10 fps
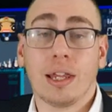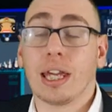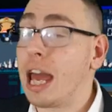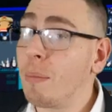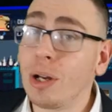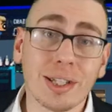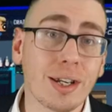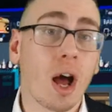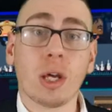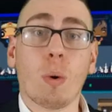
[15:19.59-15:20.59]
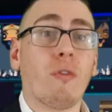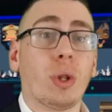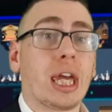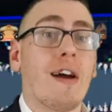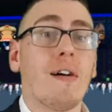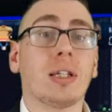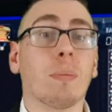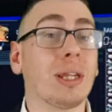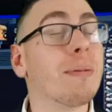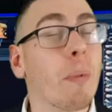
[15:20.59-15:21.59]
The game might start you off with a character,
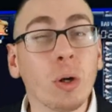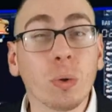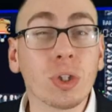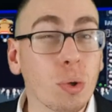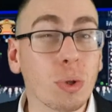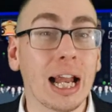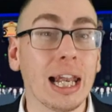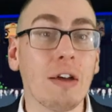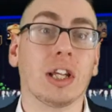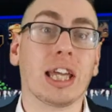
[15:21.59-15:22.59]
but it might not suit that level.